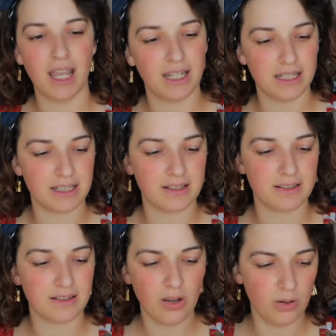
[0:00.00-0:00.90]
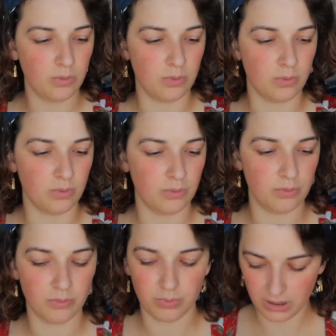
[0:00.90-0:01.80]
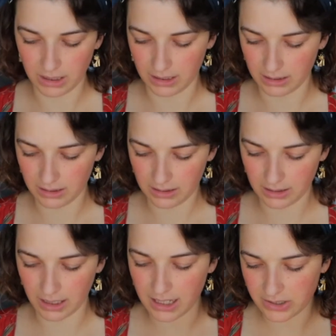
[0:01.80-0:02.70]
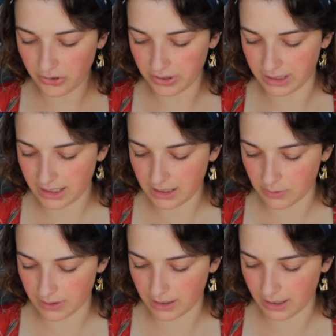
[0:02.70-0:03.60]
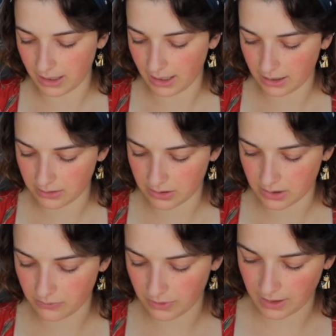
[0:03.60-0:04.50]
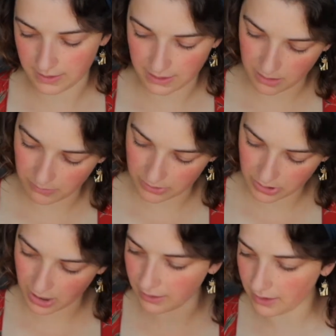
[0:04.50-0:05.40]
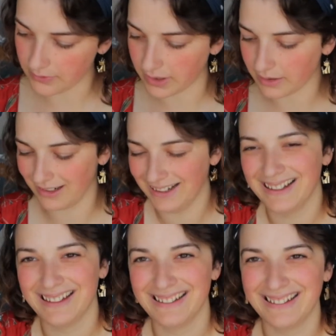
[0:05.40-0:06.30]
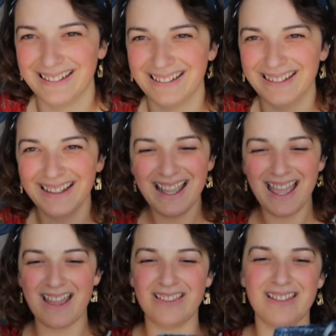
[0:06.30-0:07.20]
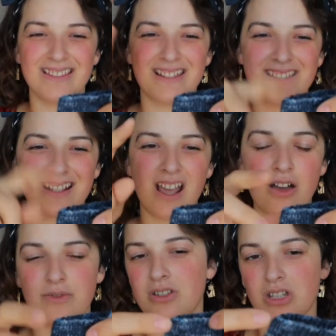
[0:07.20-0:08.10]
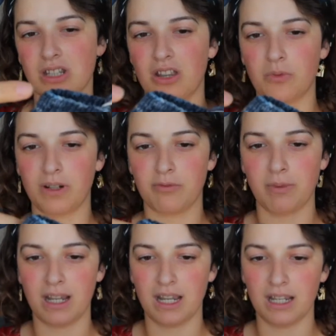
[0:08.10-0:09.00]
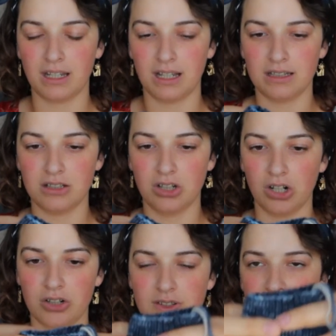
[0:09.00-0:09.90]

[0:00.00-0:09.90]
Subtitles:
and it's so pretty. Like, I started knitting with it and I just realized how much I loved it. And then this cuff is just another one of my hand dyed yarns